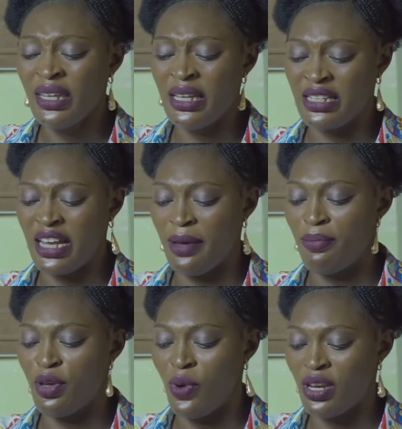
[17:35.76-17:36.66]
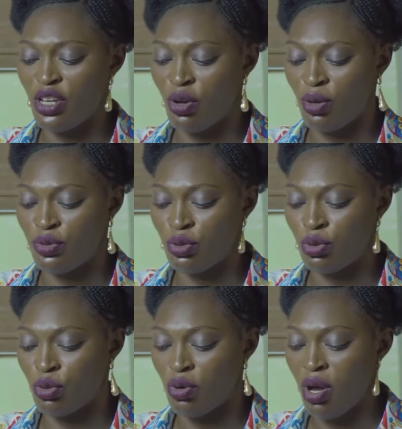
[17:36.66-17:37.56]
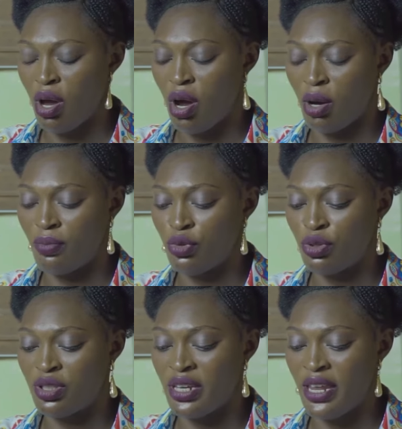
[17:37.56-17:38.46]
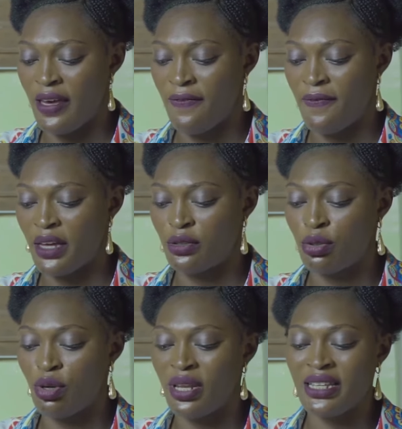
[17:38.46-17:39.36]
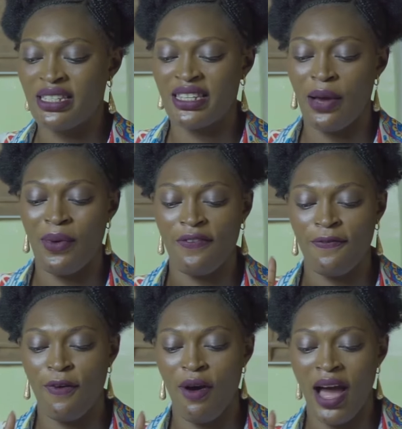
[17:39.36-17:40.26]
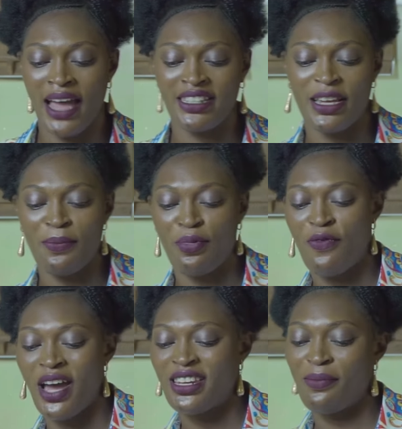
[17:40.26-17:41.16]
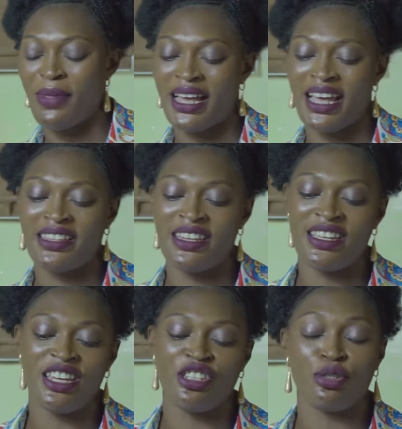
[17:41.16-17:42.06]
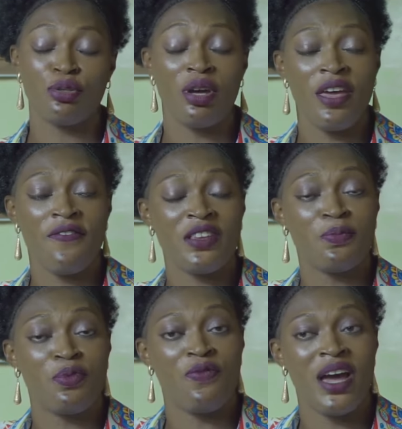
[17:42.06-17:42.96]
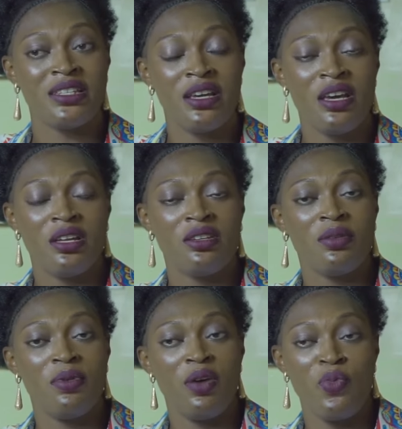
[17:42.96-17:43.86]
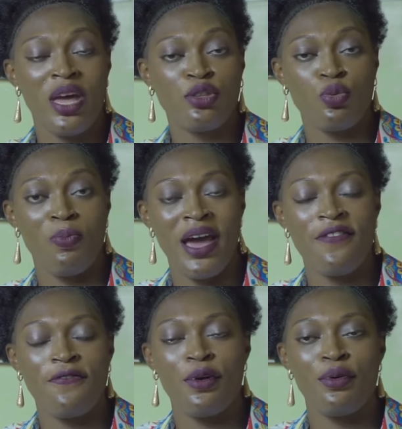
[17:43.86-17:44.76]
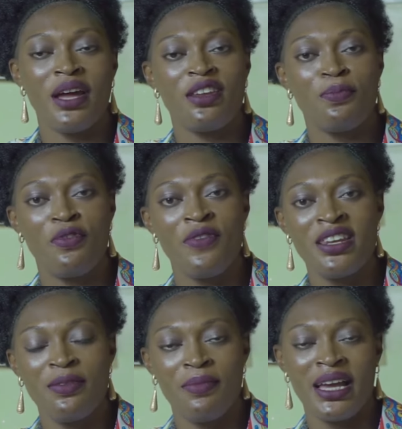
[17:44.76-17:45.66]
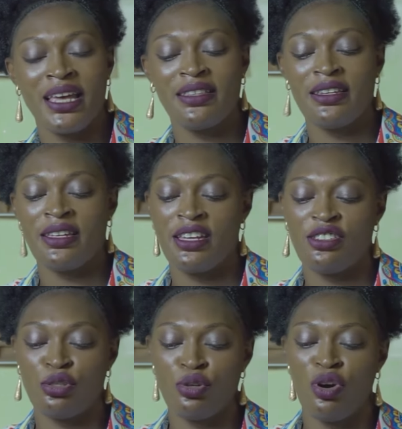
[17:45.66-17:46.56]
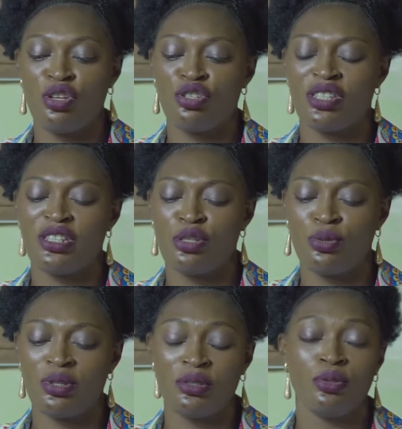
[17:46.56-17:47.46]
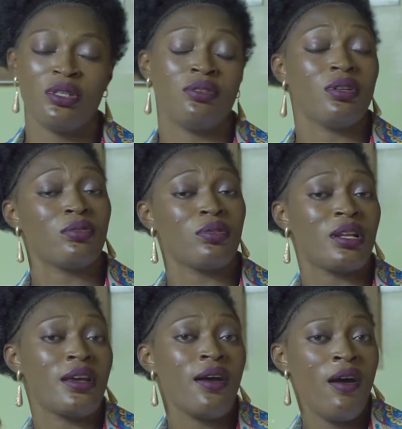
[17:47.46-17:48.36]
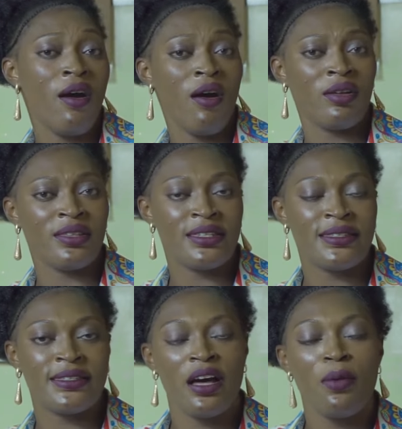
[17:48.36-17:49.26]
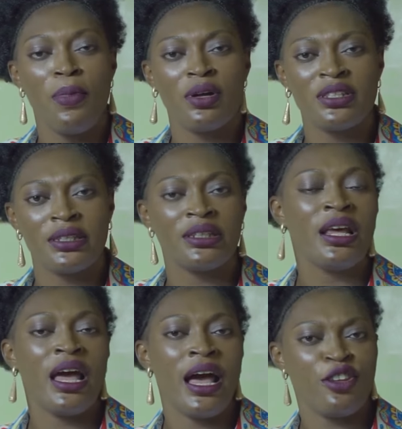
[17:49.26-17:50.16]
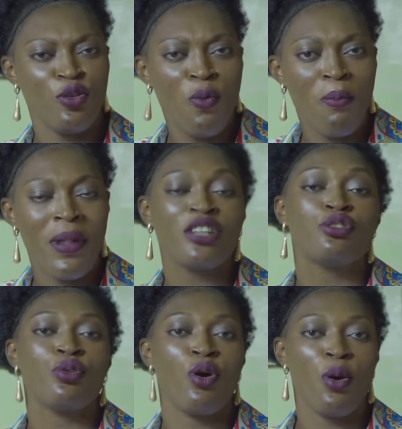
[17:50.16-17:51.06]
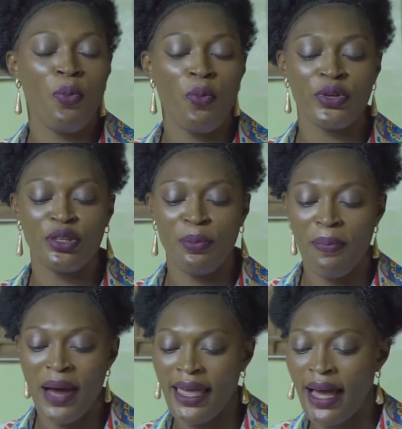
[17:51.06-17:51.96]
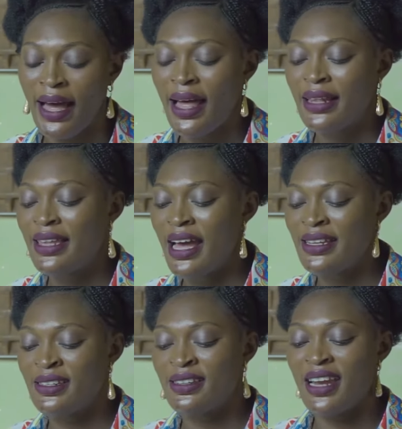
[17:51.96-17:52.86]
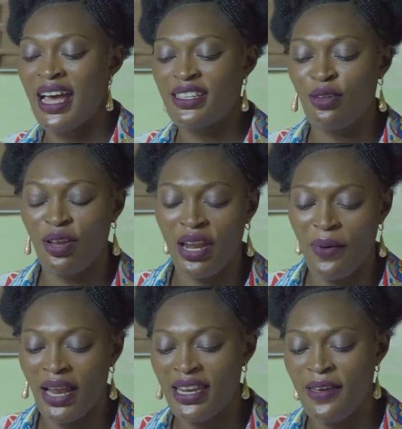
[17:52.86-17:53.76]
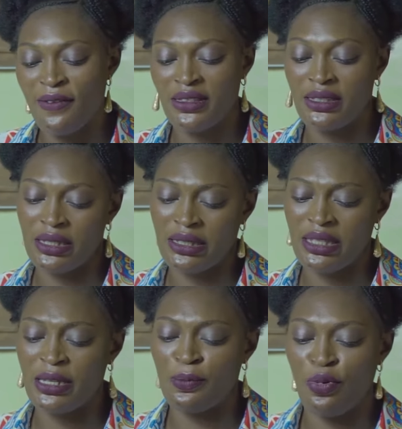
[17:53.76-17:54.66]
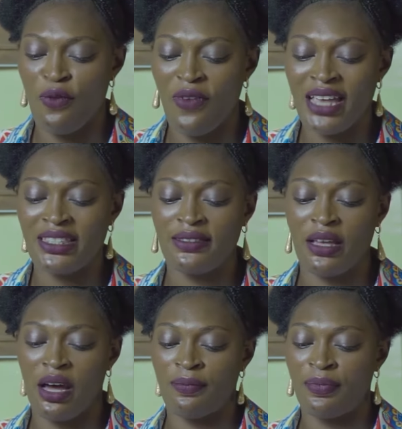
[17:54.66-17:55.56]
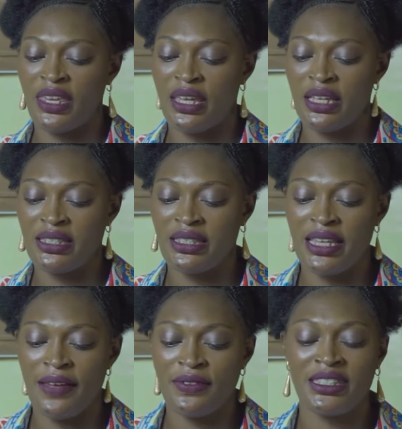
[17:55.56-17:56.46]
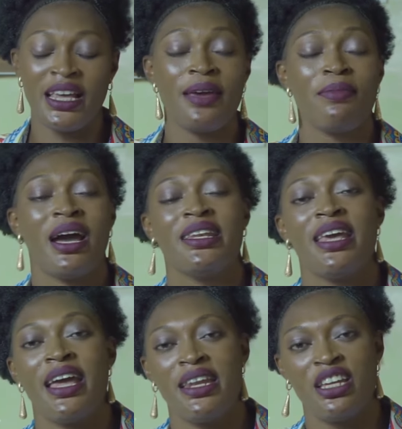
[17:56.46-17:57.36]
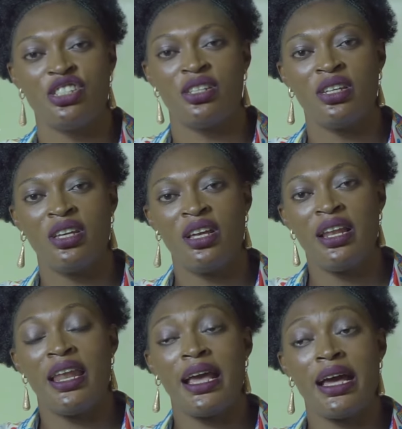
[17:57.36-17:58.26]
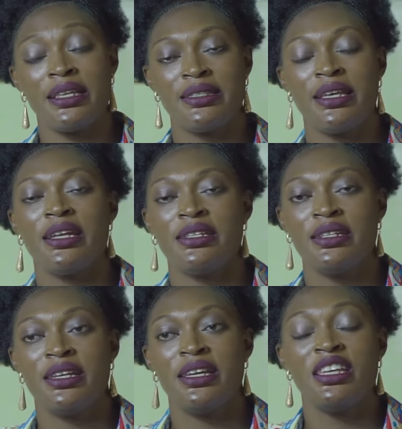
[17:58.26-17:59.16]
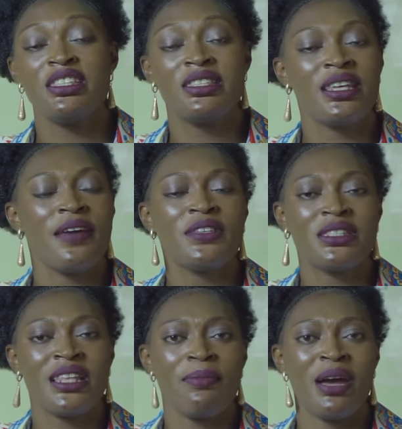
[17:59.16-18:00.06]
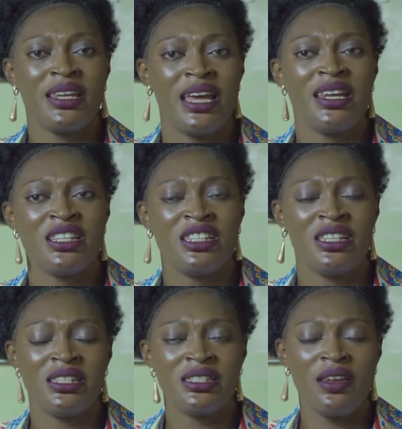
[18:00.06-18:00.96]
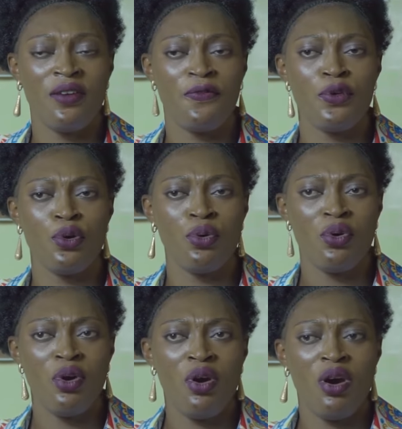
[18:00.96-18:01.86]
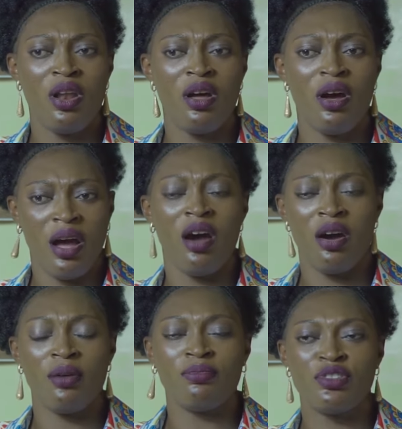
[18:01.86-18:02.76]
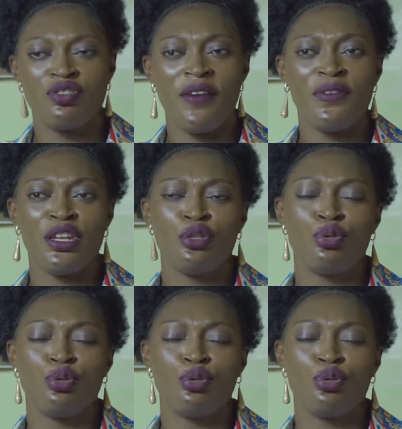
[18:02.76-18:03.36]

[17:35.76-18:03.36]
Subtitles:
it can be when it comes to using FX. So that is our 4 item, providing market linkages. So FX provide the where to buy for you, and they provide the market linkages. So all you just need to do is just to click on the sell button, and they will match you up with the buyer. Then the last on our list is it provides it saves time and energy. Like I said, it saves time and energy. Instead of you traveling